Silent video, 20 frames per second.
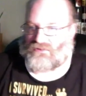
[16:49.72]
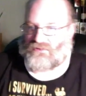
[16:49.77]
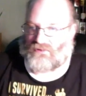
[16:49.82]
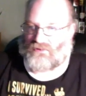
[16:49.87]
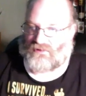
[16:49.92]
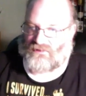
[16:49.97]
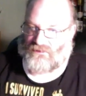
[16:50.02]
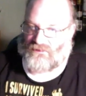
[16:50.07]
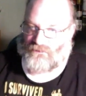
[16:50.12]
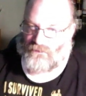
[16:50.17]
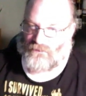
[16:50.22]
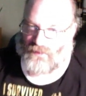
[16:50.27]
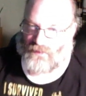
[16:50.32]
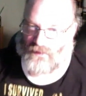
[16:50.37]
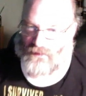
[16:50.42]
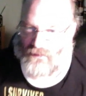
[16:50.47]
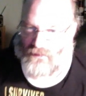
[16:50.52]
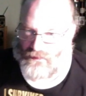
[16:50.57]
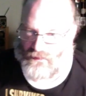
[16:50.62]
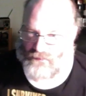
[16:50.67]
it.
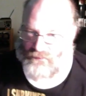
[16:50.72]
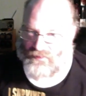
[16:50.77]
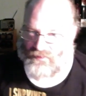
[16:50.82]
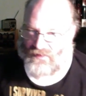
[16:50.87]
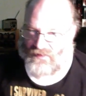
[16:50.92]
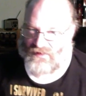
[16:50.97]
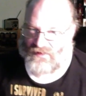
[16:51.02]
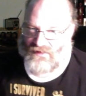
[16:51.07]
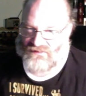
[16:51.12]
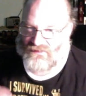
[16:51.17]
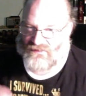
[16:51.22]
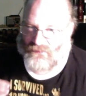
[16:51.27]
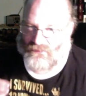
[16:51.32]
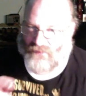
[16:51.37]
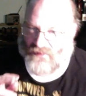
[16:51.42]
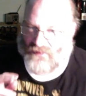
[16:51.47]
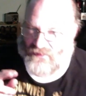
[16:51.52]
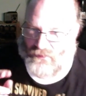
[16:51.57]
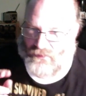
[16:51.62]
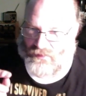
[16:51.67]
But he's the
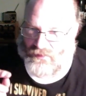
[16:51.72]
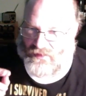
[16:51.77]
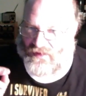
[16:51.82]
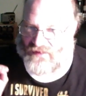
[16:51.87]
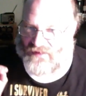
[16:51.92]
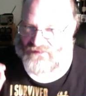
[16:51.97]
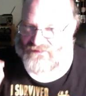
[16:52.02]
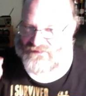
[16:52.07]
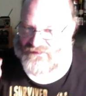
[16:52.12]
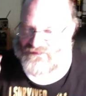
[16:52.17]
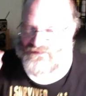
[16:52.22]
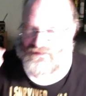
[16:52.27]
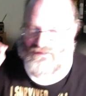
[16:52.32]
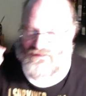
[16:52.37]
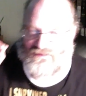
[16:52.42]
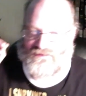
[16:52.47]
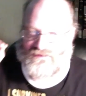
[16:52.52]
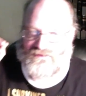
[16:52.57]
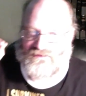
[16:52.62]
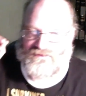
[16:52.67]
one who asks.
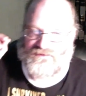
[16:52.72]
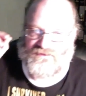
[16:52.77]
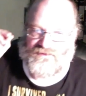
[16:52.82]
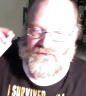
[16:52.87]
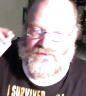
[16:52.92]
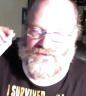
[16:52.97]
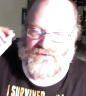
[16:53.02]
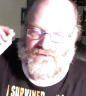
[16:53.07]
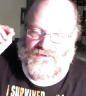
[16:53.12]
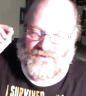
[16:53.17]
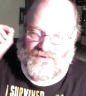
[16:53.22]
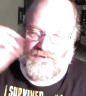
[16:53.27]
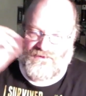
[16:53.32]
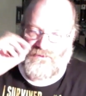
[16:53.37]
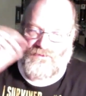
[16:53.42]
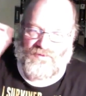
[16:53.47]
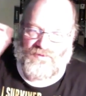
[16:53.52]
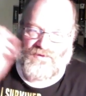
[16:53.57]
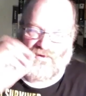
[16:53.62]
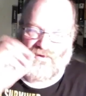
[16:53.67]
He
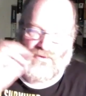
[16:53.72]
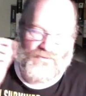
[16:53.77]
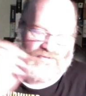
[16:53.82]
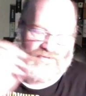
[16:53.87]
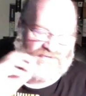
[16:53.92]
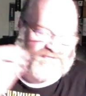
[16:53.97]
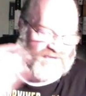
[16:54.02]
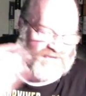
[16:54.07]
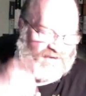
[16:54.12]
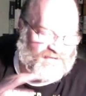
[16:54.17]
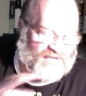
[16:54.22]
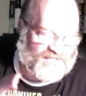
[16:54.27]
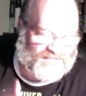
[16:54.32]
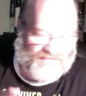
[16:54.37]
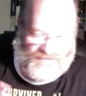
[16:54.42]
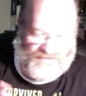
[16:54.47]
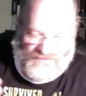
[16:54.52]
will always ask,